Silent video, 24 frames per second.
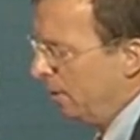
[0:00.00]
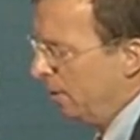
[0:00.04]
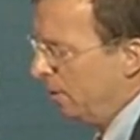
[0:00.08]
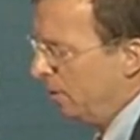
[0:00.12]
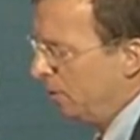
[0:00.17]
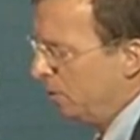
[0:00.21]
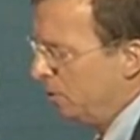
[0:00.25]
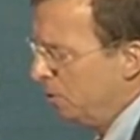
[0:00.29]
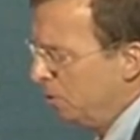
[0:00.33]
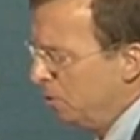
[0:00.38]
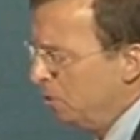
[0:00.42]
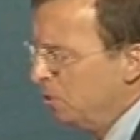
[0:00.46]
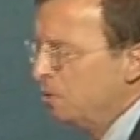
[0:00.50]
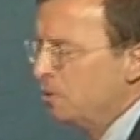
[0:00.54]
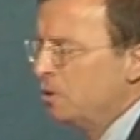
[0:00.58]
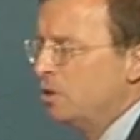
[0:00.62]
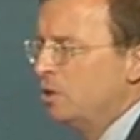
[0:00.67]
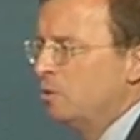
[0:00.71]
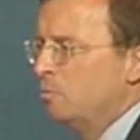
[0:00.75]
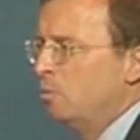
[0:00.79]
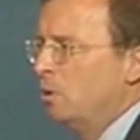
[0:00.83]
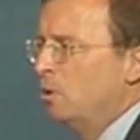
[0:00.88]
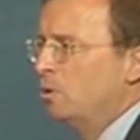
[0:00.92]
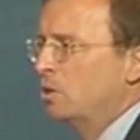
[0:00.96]
The good news
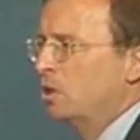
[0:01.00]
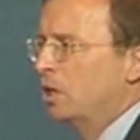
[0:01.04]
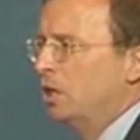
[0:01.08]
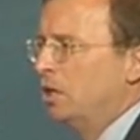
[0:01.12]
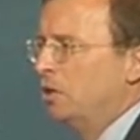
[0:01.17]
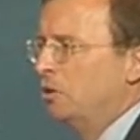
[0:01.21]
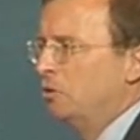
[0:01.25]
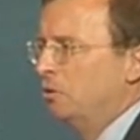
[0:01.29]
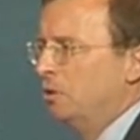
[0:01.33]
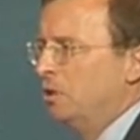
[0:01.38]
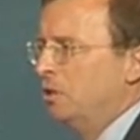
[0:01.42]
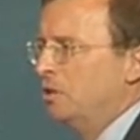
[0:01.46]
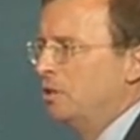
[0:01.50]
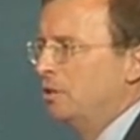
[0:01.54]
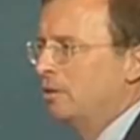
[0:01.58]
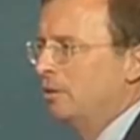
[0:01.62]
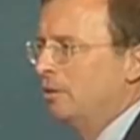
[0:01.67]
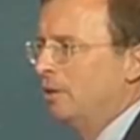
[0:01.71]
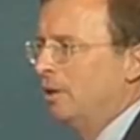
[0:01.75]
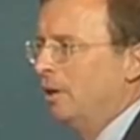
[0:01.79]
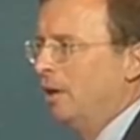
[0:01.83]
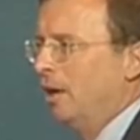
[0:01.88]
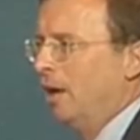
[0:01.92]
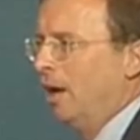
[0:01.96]
is most countries
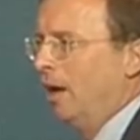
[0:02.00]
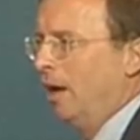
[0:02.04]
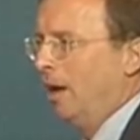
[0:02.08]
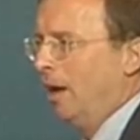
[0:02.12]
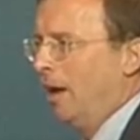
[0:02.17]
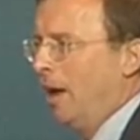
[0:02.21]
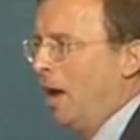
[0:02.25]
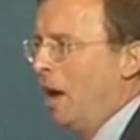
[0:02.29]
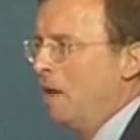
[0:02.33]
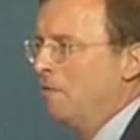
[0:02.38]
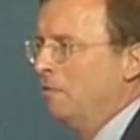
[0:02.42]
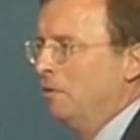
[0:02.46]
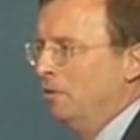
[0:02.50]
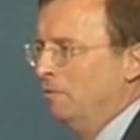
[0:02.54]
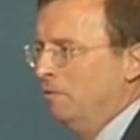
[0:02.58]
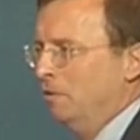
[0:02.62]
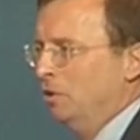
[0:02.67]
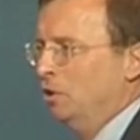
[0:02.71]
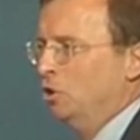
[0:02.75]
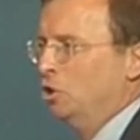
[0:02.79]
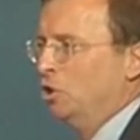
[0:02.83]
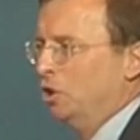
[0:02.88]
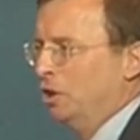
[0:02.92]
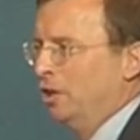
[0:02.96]
have a
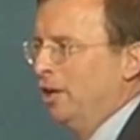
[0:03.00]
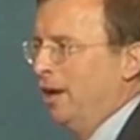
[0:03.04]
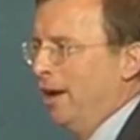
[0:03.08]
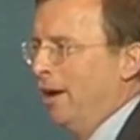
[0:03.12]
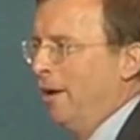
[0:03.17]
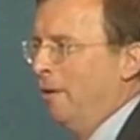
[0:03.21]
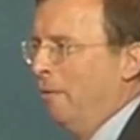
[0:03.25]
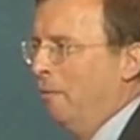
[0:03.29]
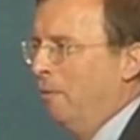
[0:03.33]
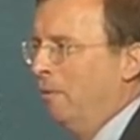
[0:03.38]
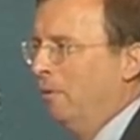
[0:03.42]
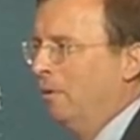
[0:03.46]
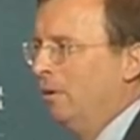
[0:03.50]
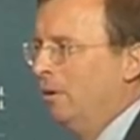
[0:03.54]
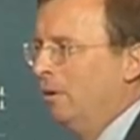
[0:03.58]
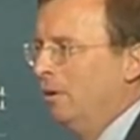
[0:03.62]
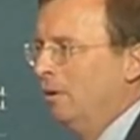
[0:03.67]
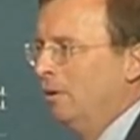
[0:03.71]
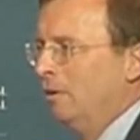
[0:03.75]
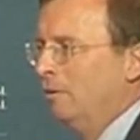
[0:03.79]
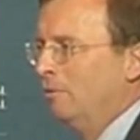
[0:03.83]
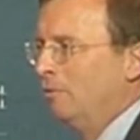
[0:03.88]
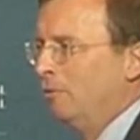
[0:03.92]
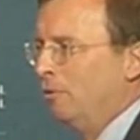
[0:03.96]
vision now
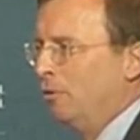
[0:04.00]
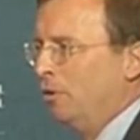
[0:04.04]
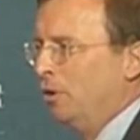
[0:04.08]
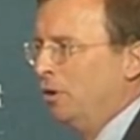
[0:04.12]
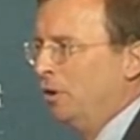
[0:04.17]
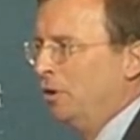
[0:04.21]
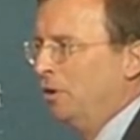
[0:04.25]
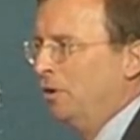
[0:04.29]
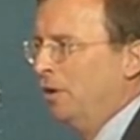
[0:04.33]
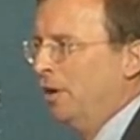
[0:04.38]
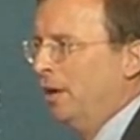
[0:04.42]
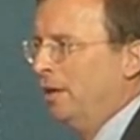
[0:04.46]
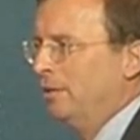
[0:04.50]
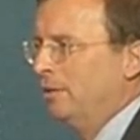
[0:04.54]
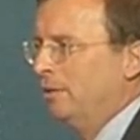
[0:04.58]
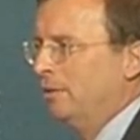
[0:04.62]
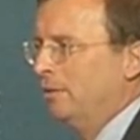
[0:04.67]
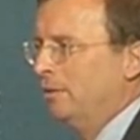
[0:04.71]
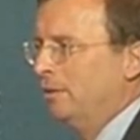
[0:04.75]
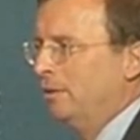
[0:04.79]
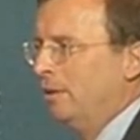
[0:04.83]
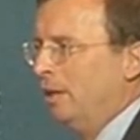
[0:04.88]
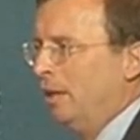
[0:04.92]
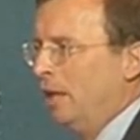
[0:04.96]
for the internet,
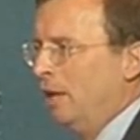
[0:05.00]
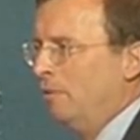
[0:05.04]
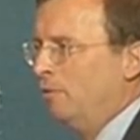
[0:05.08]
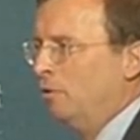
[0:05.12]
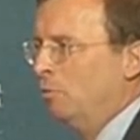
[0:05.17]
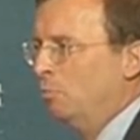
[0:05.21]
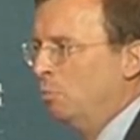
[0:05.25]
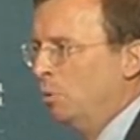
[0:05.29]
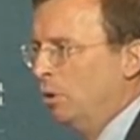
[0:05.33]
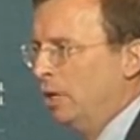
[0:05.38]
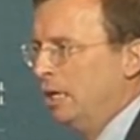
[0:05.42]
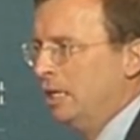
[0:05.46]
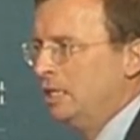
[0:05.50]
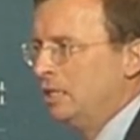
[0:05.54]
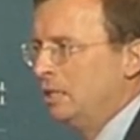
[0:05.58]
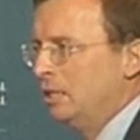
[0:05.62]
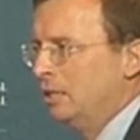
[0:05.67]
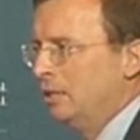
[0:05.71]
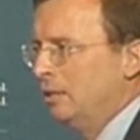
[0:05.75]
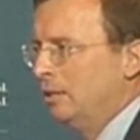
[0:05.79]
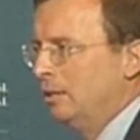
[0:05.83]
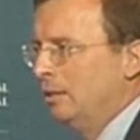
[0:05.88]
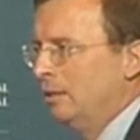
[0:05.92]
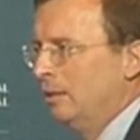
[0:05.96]
and they've
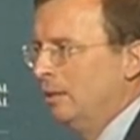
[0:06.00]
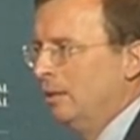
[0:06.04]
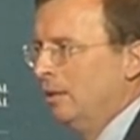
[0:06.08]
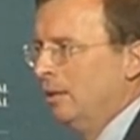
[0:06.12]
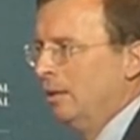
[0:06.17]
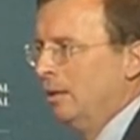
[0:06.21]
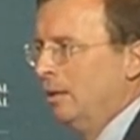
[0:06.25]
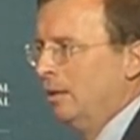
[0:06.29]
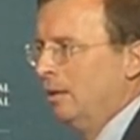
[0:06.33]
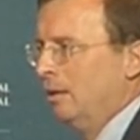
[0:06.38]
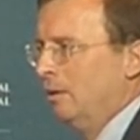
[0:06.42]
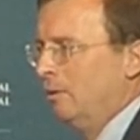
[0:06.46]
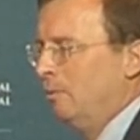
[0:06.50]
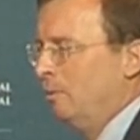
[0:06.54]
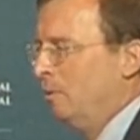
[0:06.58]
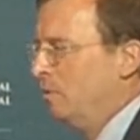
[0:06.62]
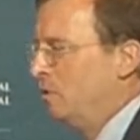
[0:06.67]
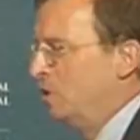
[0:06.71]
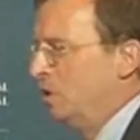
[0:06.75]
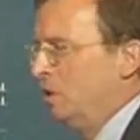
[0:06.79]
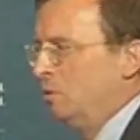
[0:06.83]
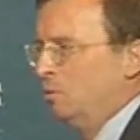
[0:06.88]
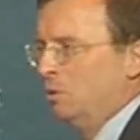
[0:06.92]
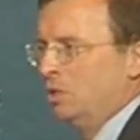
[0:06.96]
embraced it.
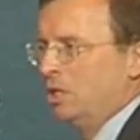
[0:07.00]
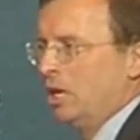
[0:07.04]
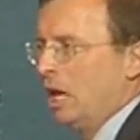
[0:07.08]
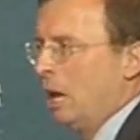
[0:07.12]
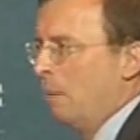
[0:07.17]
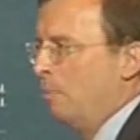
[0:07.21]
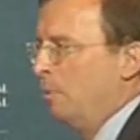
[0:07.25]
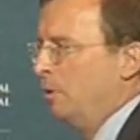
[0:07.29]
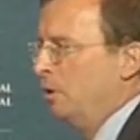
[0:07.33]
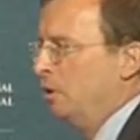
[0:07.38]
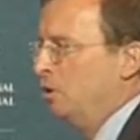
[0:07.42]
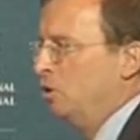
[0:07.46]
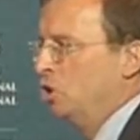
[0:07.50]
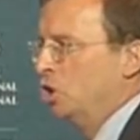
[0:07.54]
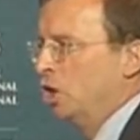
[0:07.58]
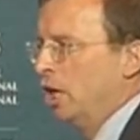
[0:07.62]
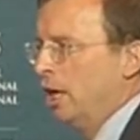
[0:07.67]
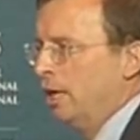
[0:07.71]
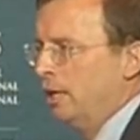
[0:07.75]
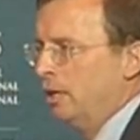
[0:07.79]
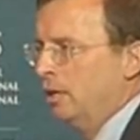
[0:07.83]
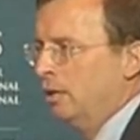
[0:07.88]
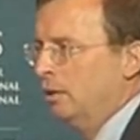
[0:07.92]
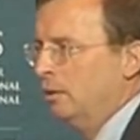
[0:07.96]
We've seen what's happened in
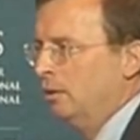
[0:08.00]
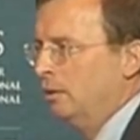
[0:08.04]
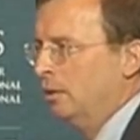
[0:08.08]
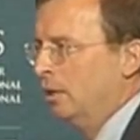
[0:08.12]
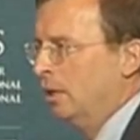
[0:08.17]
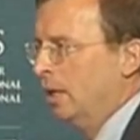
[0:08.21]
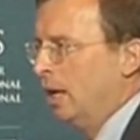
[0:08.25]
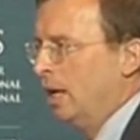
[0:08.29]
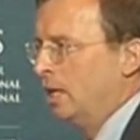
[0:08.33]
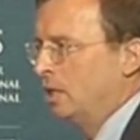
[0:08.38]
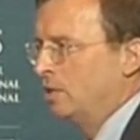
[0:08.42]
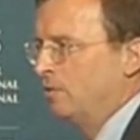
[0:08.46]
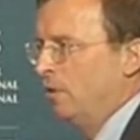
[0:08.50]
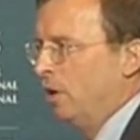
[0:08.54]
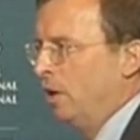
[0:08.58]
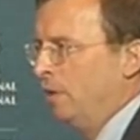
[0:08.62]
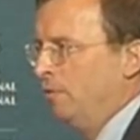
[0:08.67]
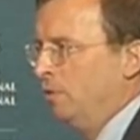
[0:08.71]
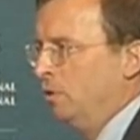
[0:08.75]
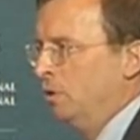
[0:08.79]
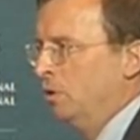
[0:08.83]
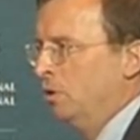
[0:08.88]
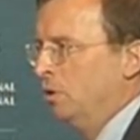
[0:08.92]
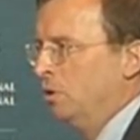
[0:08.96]
China in the last
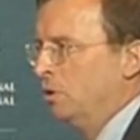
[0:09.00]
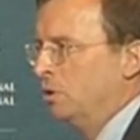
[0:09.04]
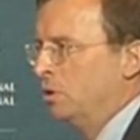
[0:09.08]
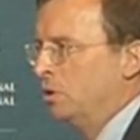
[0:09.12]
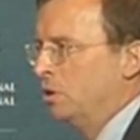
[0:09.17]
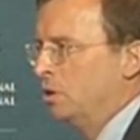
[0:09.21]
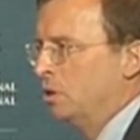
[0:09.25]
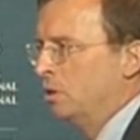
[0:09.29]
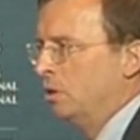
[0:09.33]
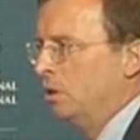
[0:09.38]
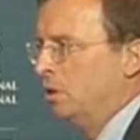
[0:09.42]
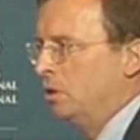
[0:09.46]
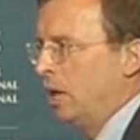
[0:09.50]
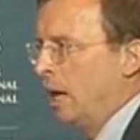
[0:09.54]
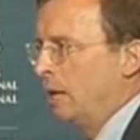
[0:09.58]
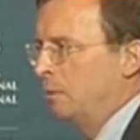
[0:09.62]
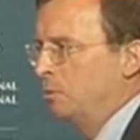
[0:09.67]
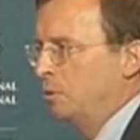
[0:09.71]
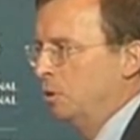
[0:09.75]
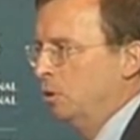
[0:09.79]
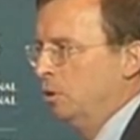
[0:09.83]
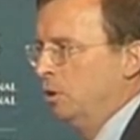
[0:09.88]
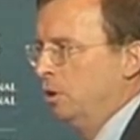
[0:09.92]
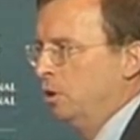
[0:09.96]
5 years. It's
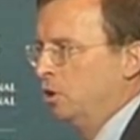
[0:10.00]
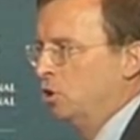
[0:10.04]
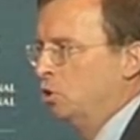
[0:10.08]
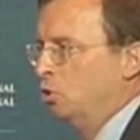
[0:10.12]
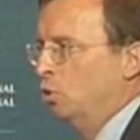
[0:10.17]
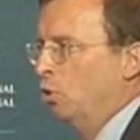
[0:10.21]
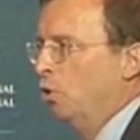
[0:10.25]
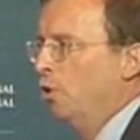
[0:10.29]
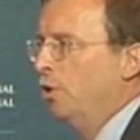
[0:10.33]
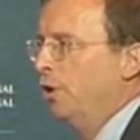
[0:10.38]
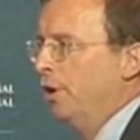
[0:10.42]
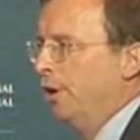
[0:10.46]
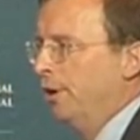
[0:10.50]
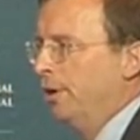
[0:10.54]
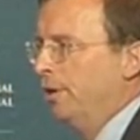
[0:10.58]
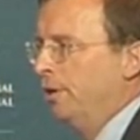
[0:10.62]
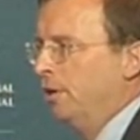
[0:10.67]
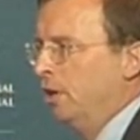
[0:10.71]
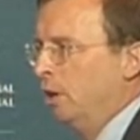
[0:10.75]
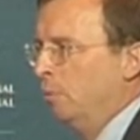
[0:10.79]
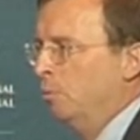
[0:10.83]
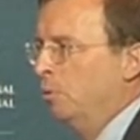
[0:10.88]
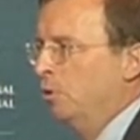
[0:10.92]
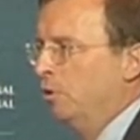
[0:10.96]
absolutely extraordinary.
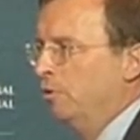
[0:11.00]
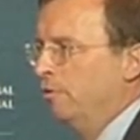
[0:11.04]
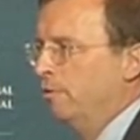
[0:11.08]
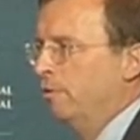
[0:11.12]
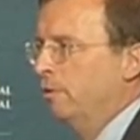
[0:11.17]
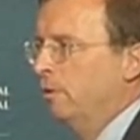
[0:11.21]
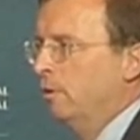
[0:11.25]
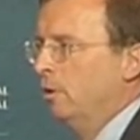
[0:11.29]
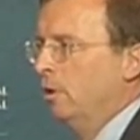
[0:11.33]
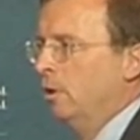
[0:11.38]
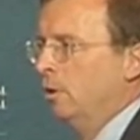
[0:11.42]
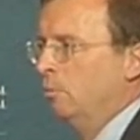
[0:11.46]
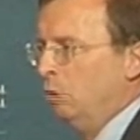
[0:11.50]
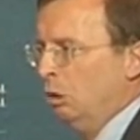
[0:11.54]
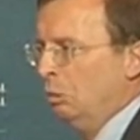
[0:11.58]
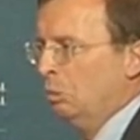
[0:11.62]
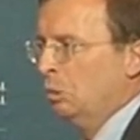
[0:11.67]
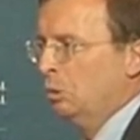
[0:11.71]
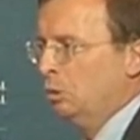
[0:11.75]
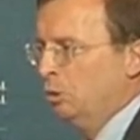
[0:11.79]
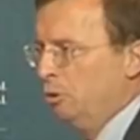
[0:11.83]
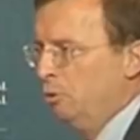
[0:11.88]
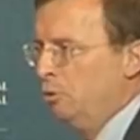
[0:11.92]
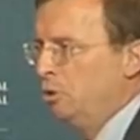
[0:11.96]
The number of
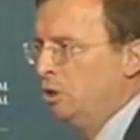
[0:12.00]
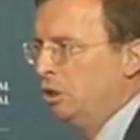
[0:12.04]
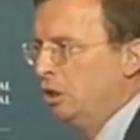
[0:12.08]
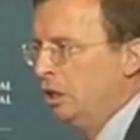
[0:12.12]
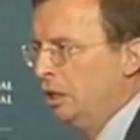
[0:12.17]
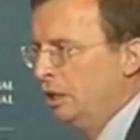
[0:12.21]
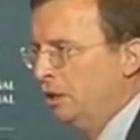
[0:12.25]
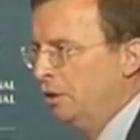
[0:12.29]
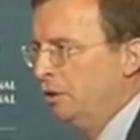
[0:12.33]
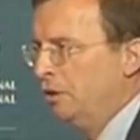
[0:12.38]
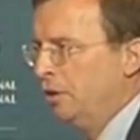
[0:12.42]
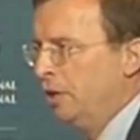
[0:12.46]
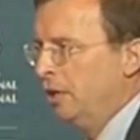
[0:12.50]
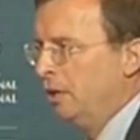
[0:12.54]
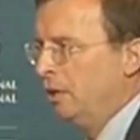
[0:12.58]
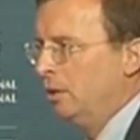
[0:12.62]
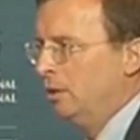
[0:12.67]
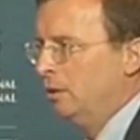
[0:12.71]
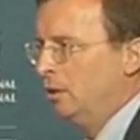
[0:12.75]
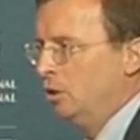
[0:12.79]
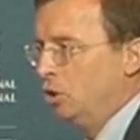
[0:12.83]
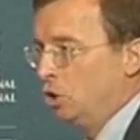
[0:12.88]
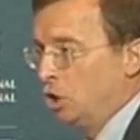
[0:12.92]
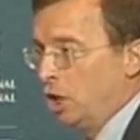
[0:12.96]
people using the
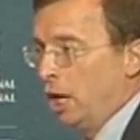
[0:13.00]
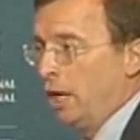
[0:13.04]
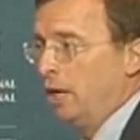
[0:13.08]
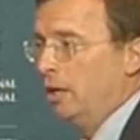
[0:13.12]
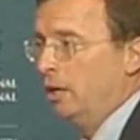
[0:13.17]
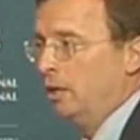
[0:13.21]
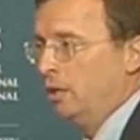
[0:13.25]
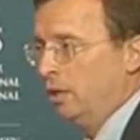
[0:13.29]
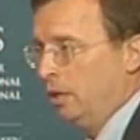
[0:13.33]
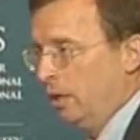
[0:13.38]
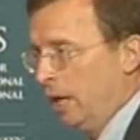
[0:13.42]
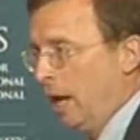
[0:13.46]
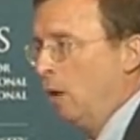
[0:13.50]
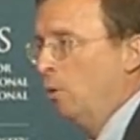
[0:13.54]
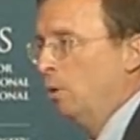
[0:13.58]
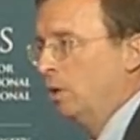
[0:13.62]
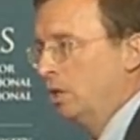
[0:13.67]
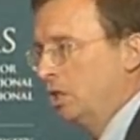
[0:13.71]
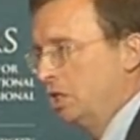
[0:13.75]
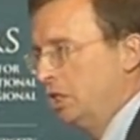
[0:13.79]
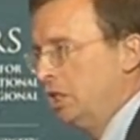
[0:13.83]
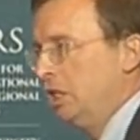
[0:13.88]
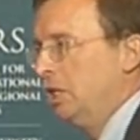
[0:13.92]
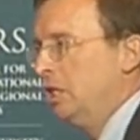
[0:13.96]
internet in China now
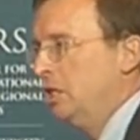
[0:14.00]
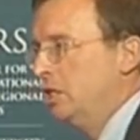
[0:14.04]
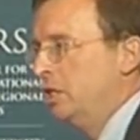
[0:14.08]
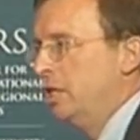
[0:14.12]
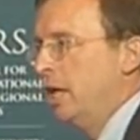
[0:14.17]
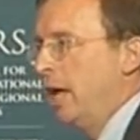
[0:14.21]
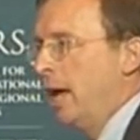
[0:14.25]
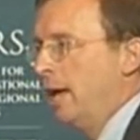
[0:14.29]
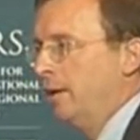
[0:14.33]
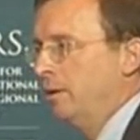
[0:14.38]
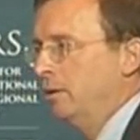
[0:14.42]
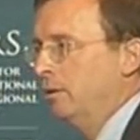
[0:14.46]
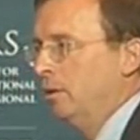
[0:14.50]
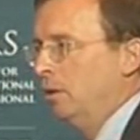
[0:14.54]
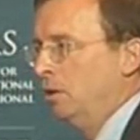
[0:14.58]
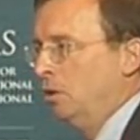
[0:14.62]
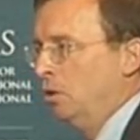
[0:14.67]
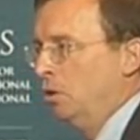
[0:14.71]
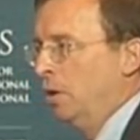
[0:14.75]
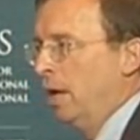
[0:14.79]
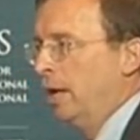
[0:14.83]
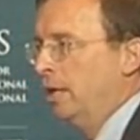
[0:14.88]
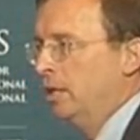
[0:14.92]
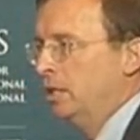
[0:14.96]
exceeds that in
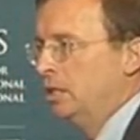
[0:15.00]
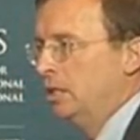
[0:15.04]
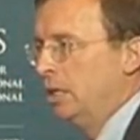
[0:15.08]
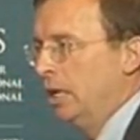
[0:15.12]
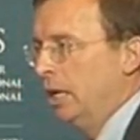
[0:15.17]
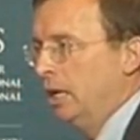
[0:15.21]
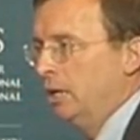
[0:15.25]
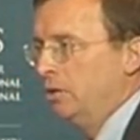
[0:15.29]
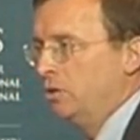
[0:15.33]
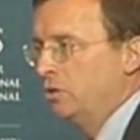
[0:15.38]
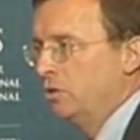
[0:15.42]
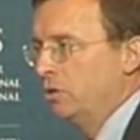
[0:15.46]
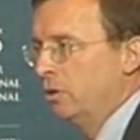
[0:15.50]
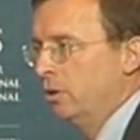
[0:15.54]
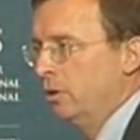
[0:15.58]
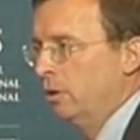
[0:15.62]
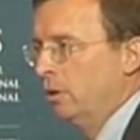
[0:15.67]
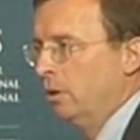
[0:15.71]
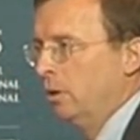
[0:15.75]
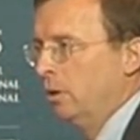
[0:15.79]
the United States,